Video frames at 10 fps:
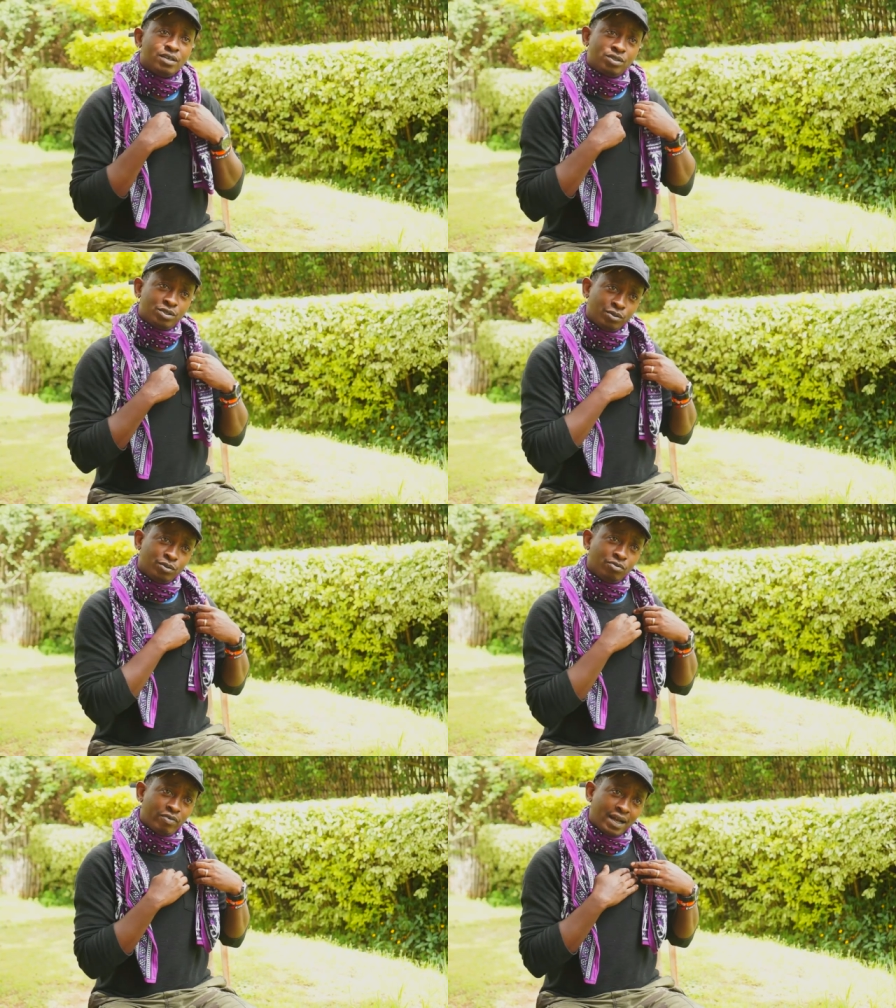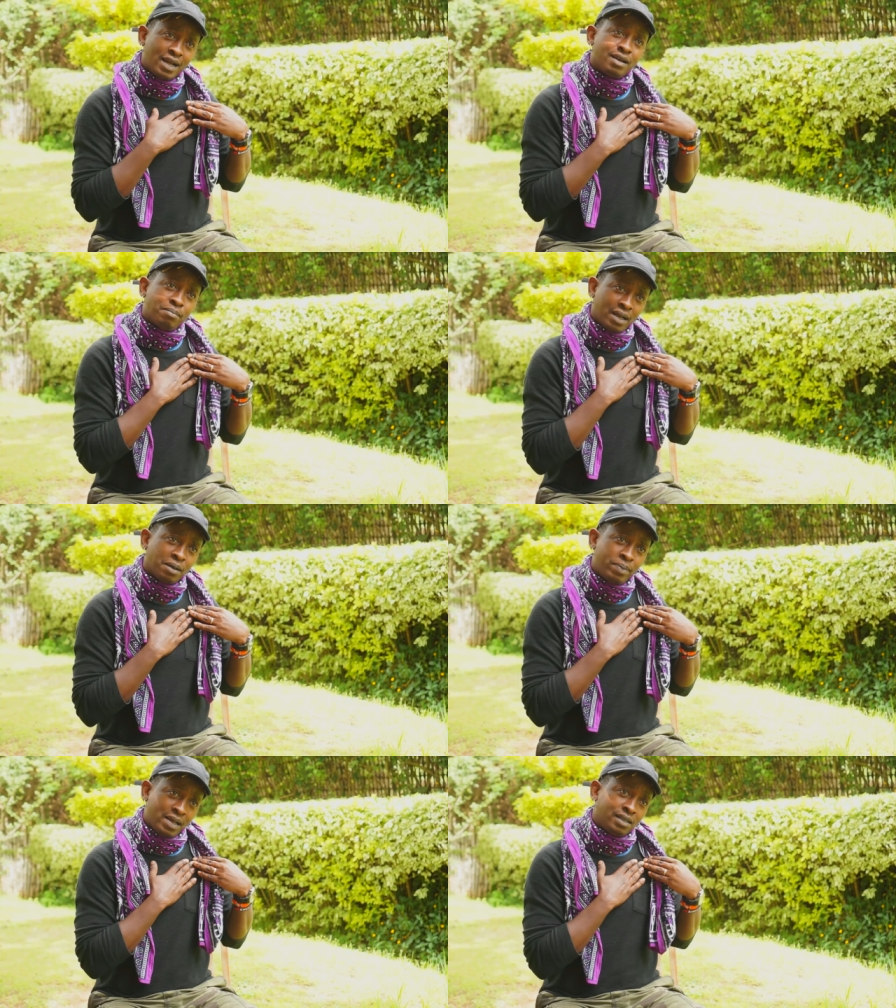into right under my
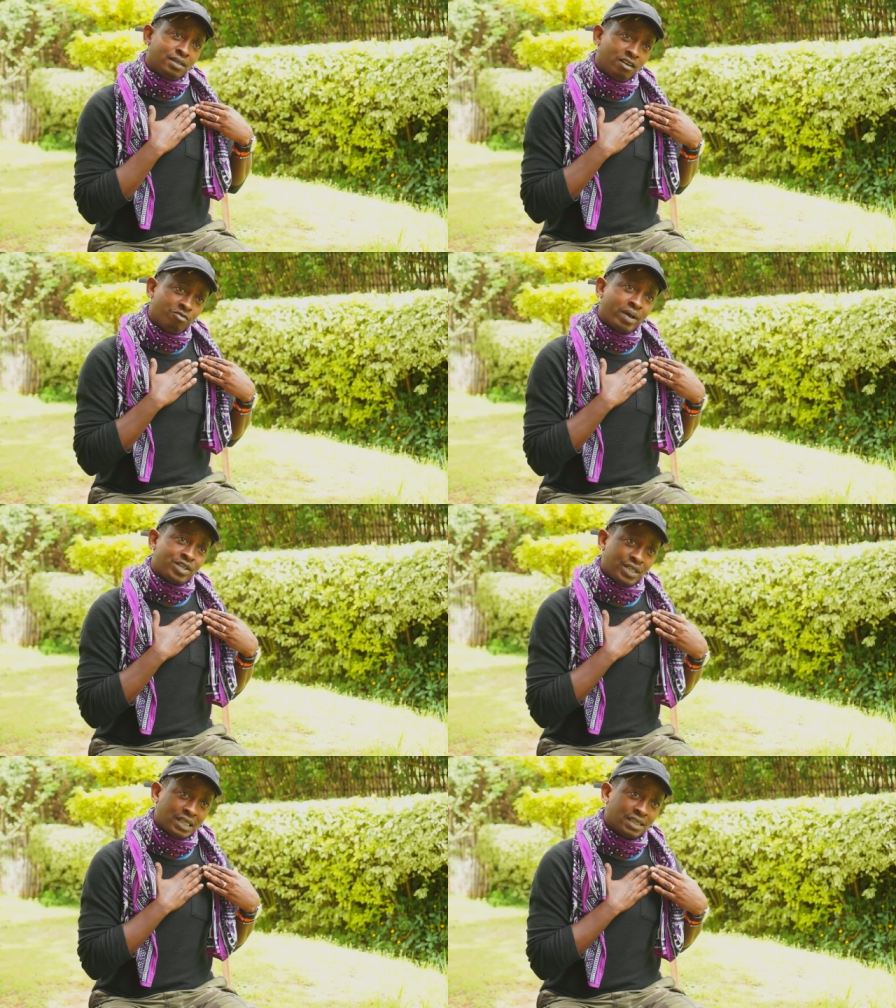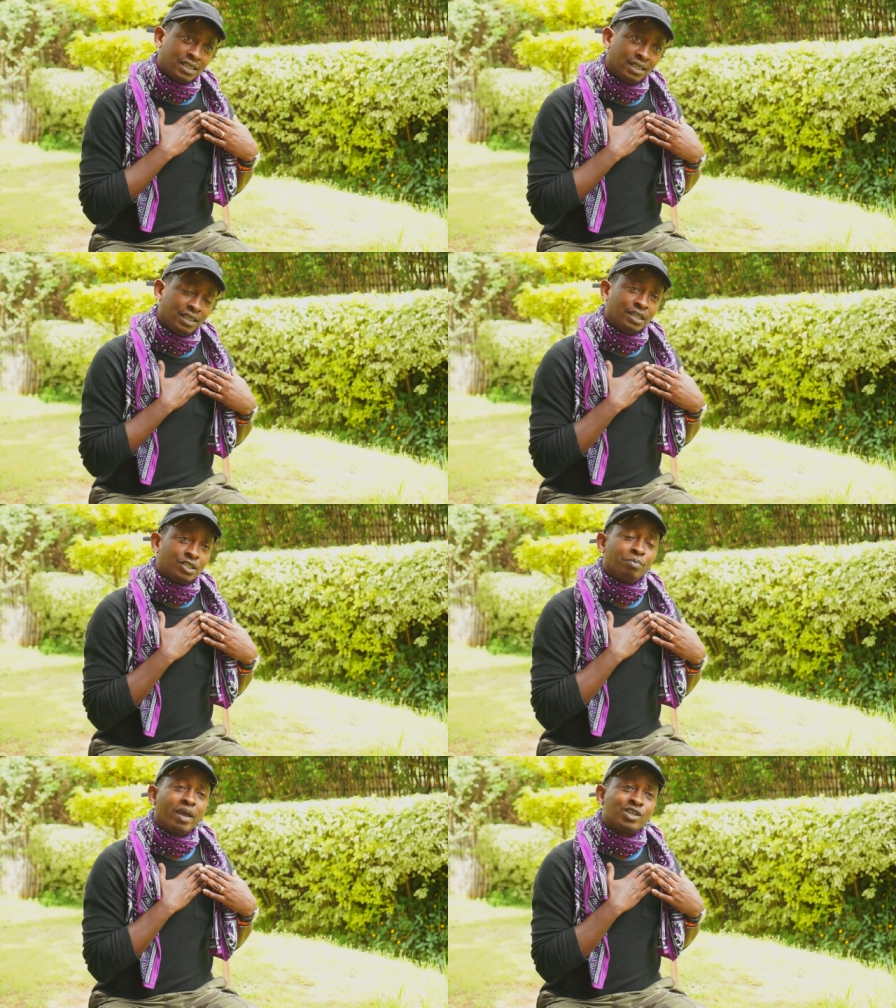lapel of my shirt
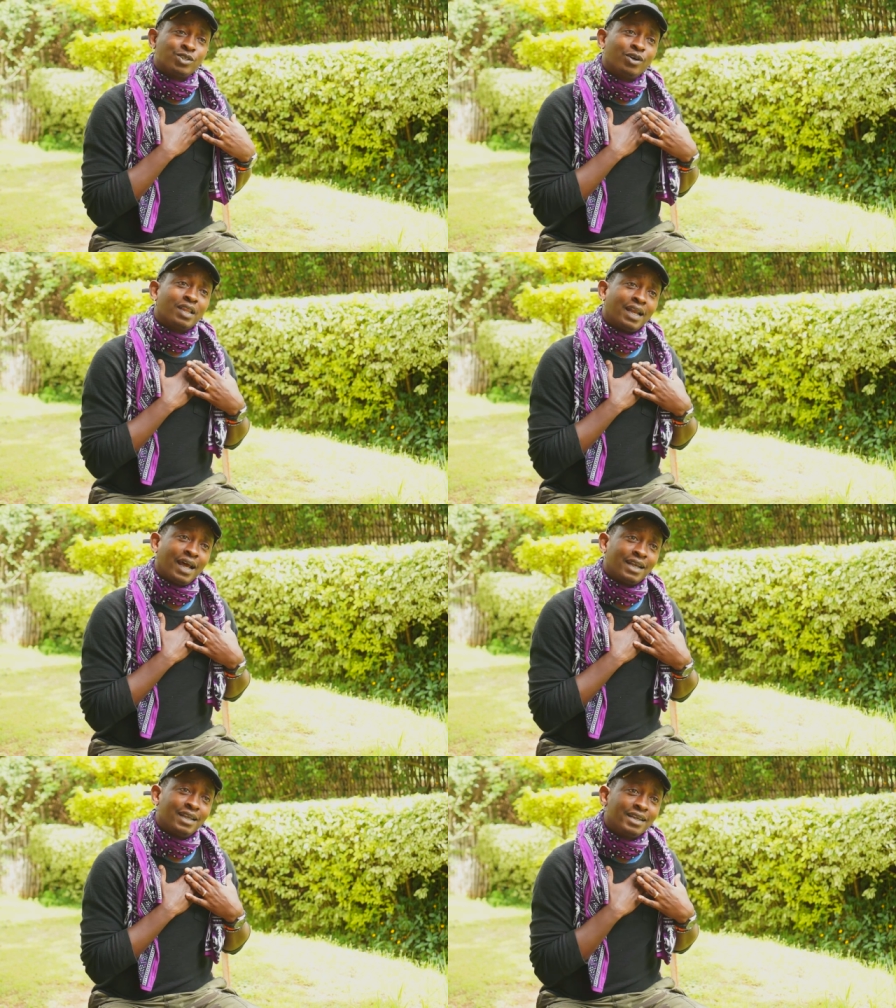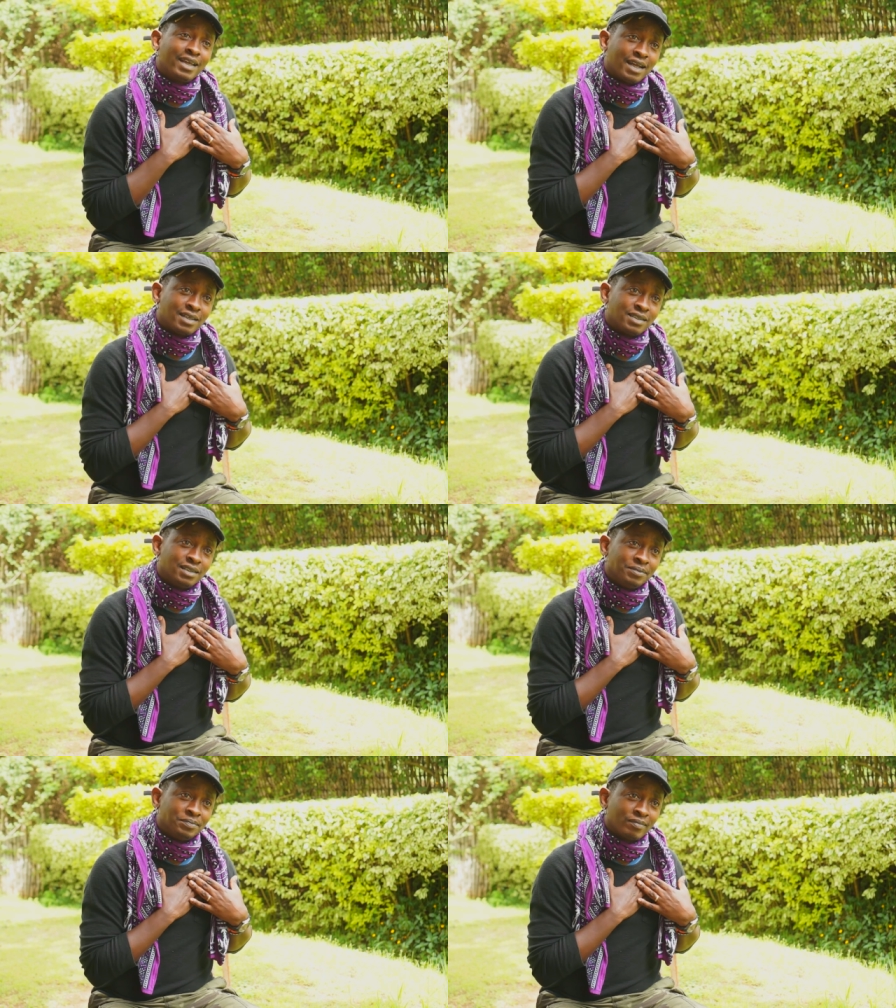to make sure that I didn't get
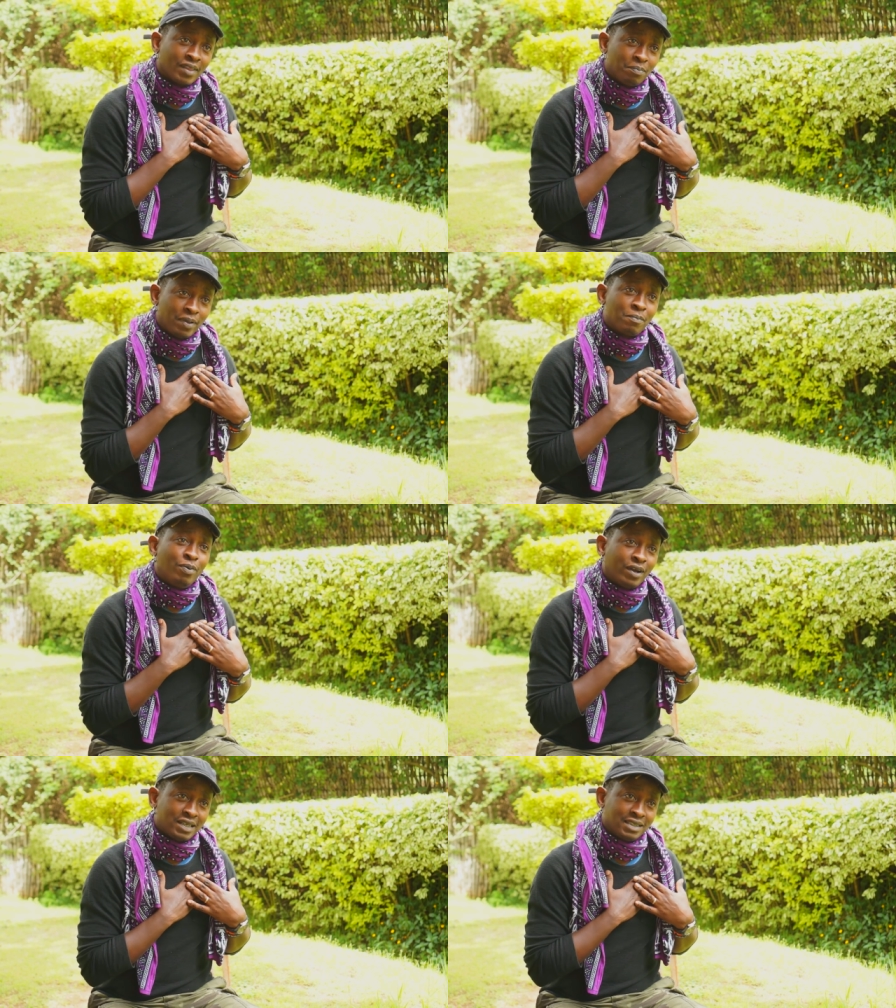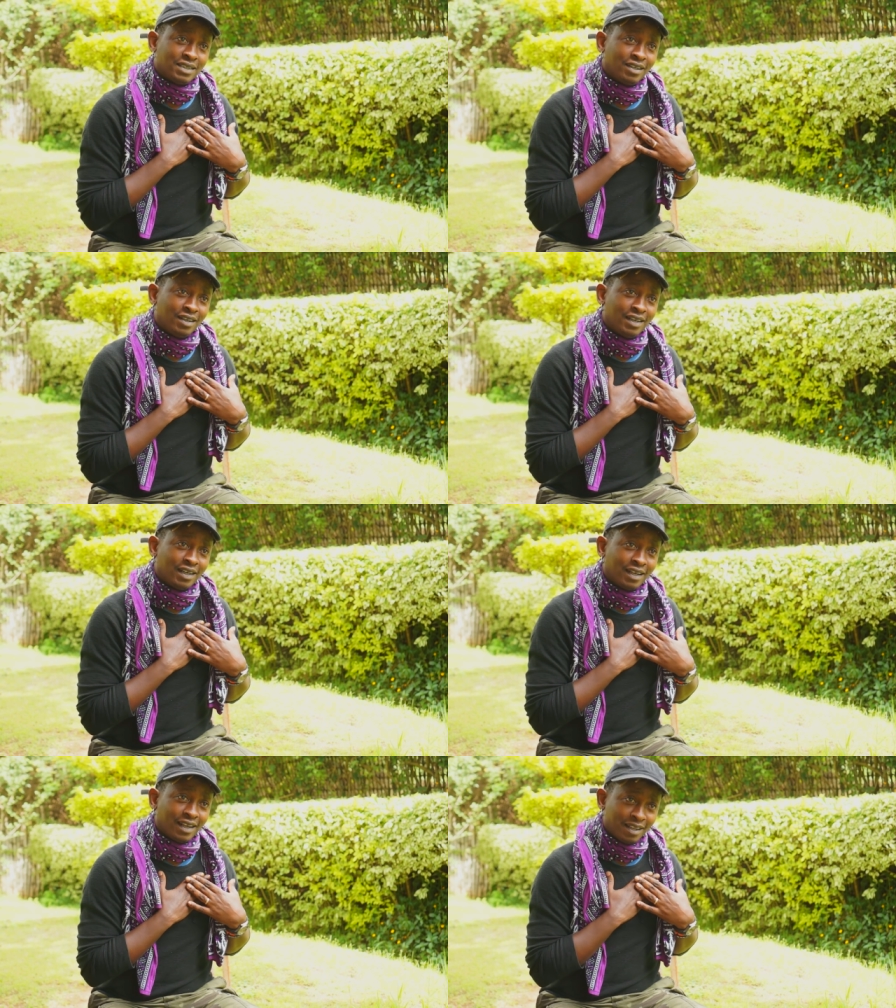pickpocketed
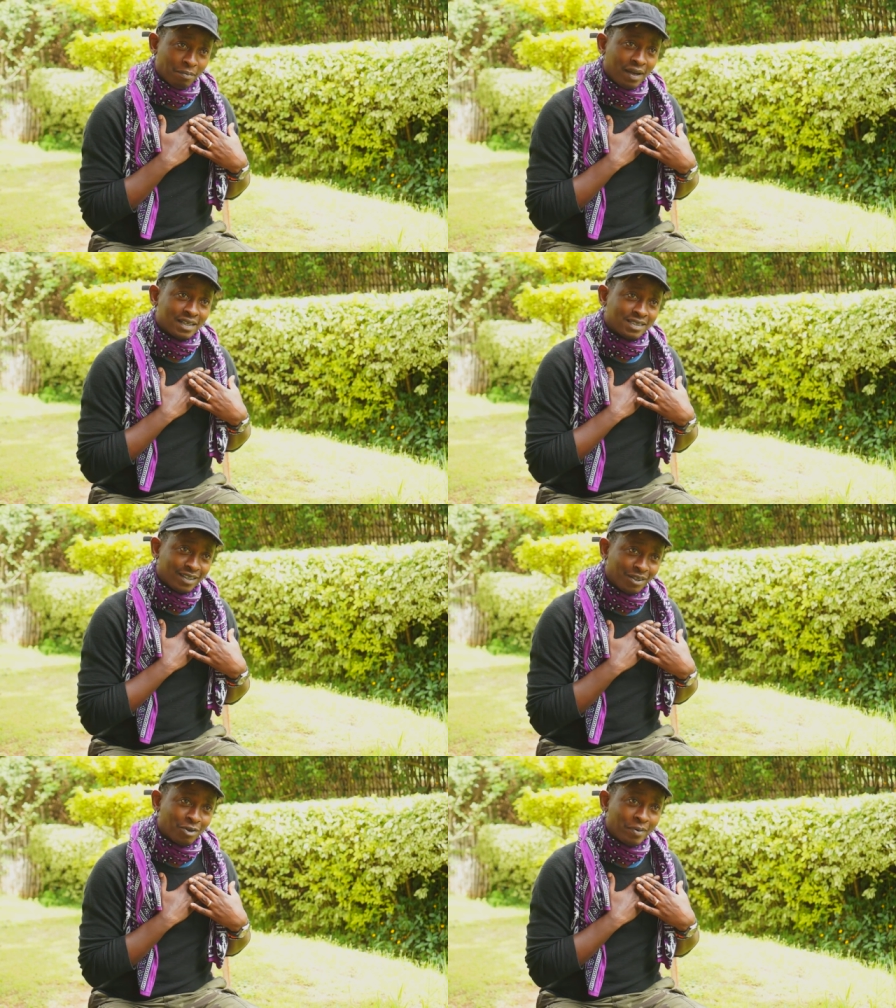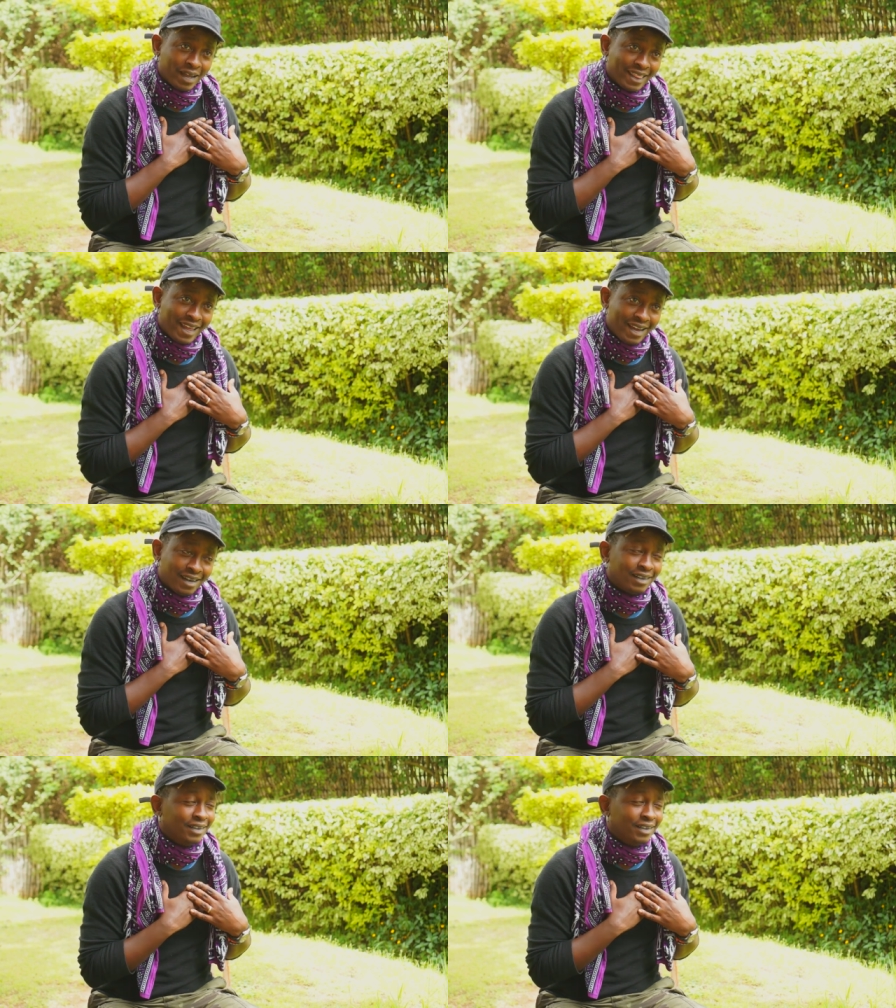in the bus on the way there.